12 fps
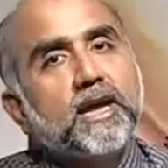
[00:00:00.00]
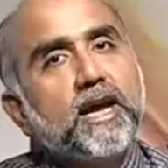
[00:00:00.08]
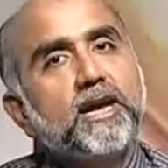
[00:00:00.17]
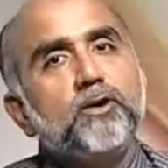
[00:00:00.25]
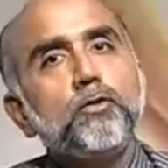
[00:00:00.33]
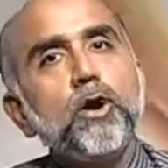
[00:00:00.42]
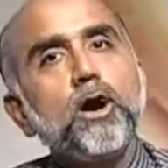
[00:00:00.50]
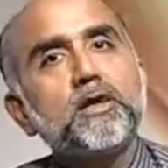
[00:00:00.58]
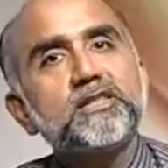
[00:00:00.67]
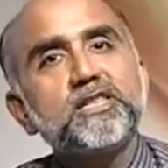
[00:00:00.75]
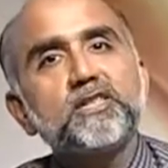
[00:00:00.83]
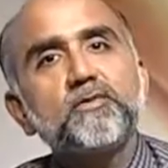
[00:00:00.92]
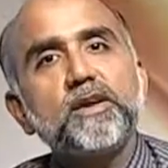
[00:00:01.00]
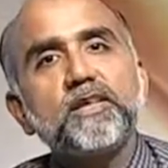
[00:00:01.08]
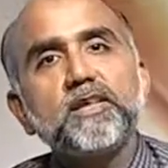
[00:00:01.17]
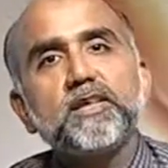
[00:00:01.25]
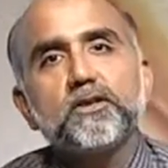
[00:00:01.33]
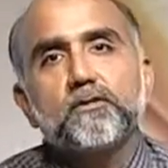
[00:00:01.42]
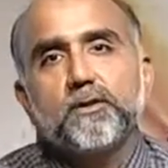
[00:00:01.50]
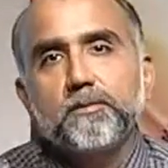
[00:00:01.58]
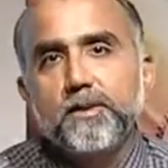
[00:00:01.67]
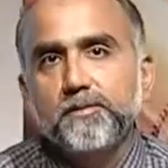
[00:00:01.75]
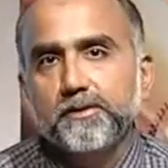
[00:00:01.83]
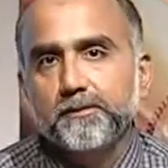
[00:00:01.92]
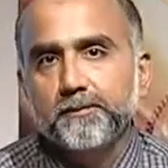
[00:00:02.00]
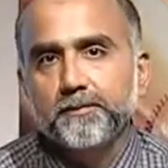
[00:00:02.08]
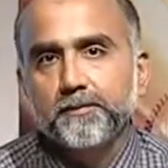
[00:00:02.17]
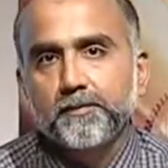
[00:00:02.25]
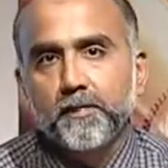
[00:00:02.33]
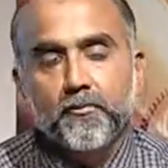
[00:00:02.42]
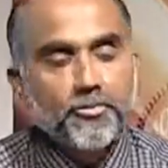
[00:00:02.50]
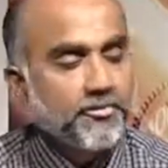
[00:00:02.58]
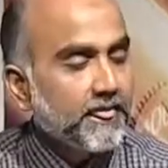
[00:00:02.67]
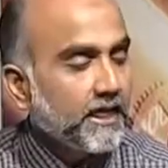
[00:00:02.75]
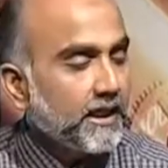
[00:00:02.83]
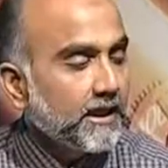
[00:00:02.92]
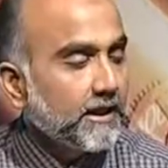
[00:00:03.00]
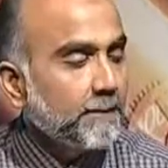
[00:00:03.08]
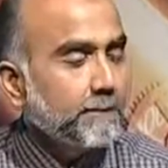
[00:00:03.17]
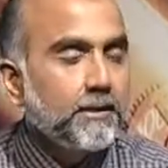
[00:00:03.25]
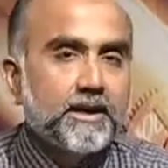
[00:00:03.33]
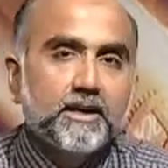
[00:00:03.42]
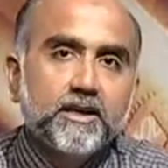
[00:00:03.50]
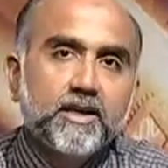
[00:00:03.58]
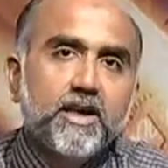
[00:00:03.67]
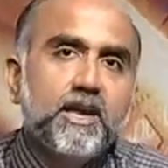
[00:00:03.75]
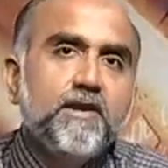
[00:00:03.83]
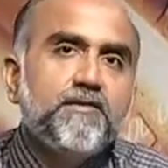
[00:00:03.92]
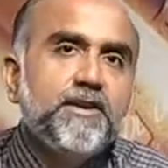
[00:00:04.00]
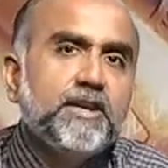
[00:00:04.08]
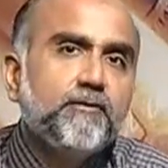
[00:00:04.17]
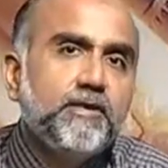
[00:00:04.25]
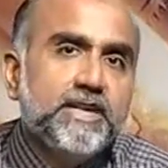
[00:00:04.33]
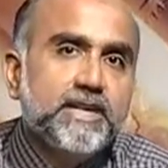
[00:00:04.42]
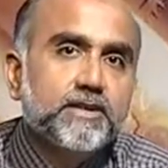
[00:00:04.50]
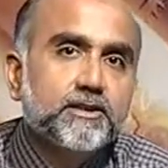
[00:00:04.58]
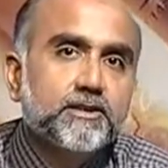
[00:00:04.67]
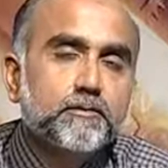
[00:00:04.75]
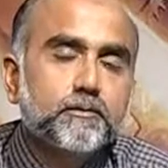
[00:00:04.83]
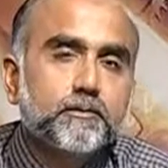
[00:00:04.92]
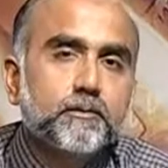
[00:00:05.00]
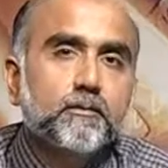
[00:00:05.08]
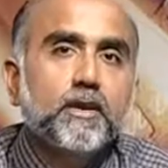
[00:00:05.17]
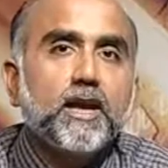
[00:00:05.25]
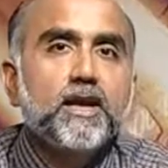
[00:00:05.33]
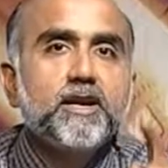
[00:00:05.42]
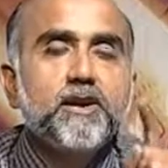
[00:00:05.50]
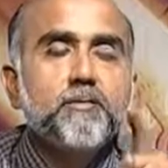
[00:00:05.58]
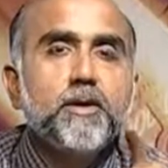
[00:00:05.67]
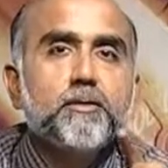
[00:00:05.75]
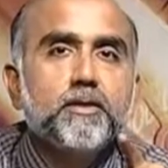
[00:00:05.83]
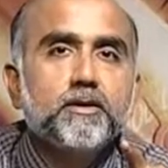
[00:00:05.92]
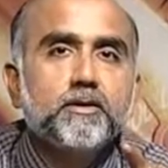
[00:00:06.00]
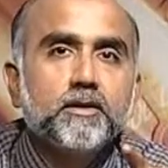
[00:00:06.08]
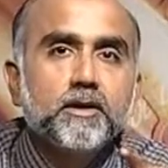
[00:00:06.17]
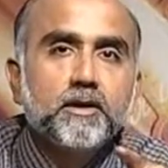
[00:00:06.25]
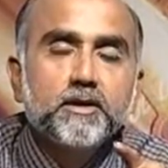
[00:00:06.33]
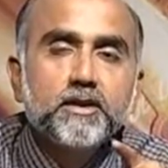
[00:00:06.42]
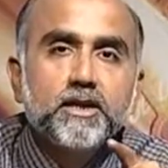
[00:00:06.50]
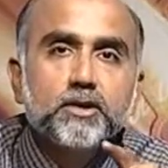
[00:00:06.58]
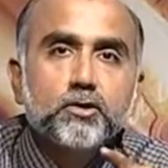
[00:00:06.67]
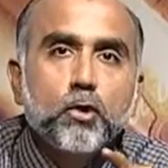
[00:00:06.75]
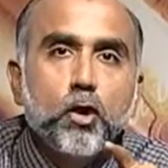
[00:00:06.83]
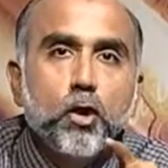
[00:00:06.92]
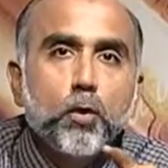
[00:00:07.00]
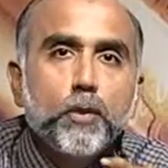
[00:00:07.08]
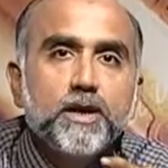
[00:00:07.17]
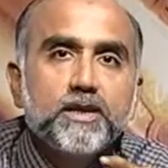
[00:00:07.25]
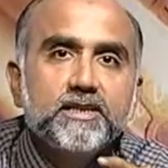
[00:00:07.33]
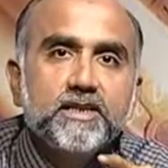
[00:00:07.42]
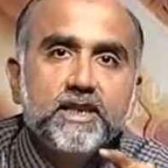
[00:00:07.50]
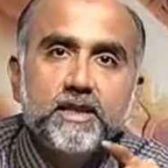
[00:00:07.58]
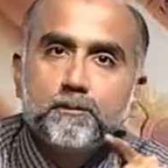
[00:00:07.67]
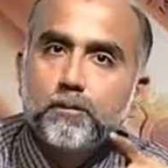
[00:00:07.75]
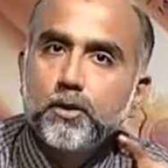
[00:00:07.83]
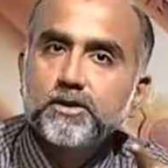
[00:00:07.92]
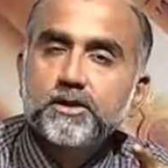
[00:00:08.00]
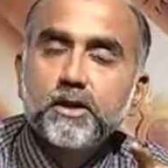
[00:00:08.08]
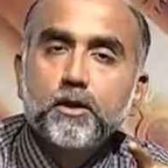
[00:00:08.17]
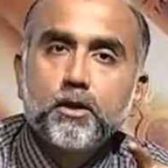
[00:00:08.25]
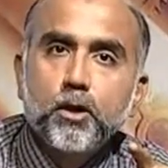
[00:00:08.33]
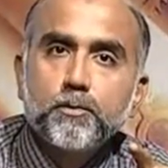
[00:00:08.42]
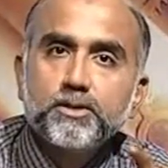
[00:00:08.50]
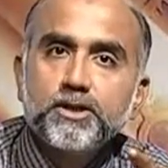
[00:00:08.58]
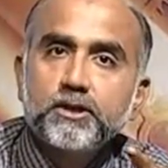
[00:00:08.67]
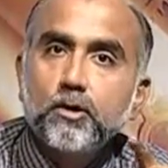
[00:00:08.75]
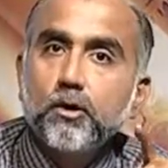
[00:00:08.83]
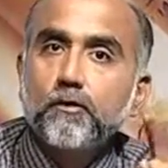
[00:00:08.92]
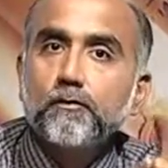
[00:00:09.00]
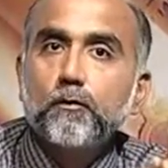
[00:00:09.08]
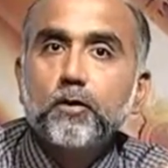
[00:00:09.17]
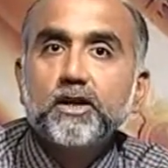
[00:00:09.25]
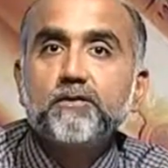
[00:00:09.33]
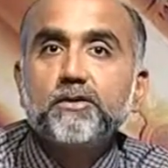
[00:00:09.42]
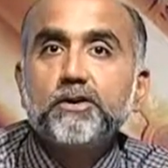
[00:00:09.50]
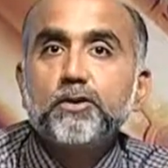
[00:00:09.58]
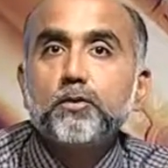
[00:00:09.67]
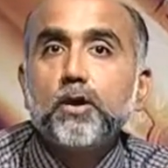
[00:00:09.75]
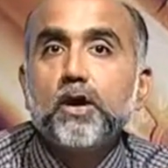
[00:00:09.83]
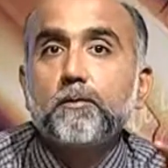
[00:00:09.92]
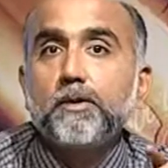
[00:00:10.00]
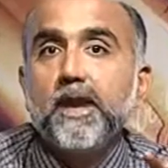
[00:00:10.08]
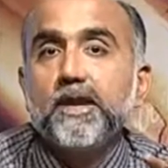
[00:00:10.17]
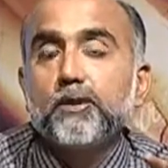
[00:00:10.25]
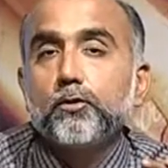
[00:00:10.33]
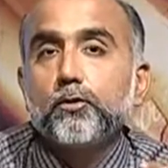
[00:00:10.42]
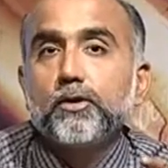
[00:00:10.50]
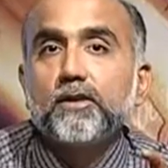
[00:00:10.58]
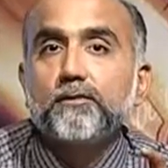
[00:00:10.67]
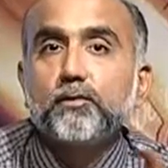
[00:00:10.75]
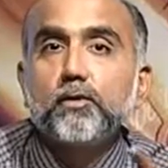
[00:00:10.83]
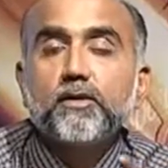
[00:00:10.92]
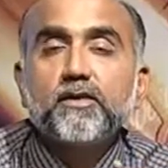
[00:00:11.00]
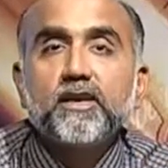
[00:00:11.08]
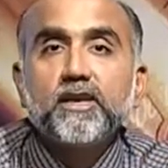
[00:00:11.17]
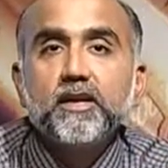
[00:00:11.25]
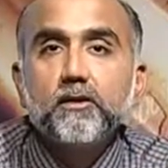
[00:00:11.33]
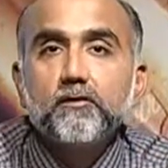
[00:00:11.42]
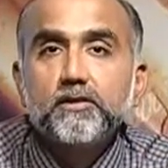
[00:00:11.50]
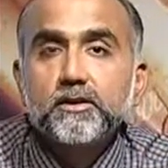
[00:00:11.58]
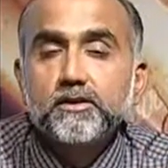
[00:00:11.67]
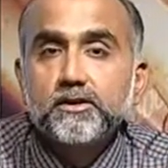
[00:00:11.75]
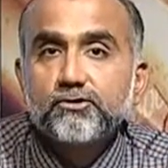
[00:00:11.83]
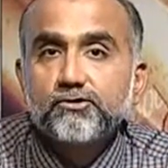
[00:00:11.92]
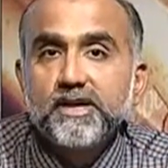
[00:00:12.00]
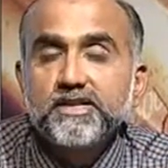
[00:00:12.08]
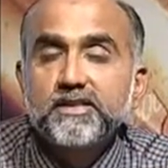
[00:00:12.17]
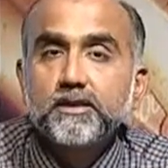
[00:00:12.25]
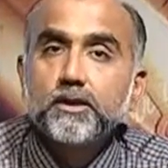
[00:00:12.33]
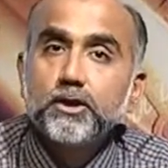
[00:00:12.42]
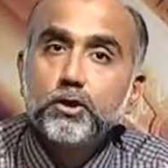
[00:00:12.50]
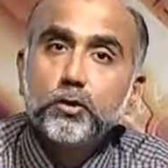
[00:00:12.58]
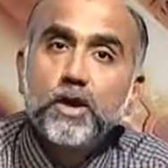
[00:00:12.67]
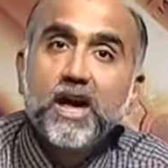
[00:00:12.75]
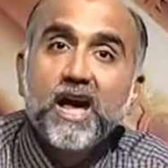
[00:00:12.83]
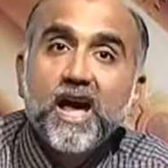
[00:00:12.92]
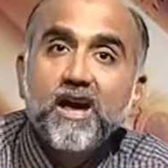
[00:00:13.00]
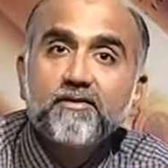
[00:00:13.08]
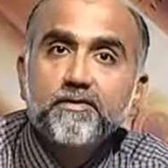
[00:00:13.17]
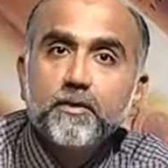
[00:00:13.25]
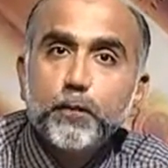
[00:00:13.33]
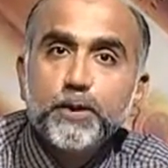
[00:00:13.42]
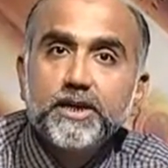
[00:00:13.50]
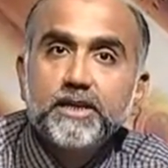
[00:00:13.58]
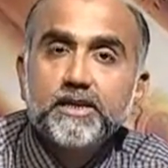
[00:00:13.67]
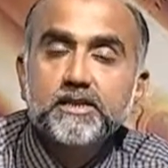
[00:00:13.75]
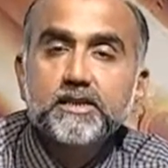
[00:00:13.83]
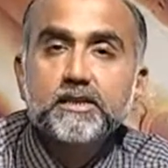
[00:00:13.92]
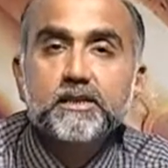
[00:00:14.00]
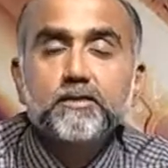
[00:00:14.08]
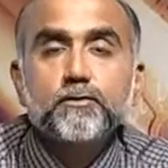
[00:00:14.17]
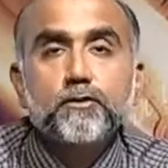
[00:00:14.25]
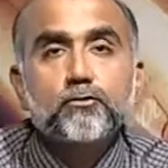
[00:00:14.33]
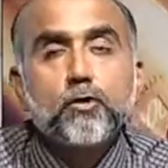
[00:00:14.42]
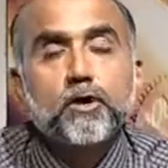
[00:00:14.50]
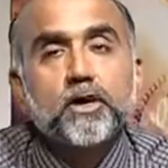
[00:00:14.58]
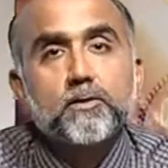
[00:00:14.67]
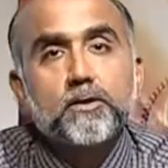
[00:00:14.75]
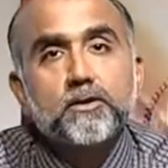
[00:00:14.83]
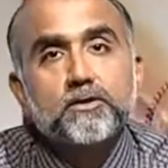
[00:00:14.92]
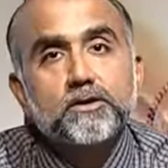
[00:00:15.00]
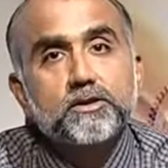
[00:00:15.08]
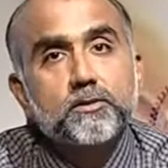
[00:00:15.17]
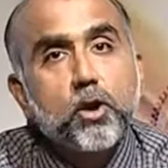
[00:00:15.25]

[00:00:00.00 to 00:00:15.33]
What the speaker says: and you are satisfying the needs of the people. But if it weakens, and remember, there is always a opposite of whatever you are planning to do. If you are thinking of the strengths, you have weaknesses. If you're talking about these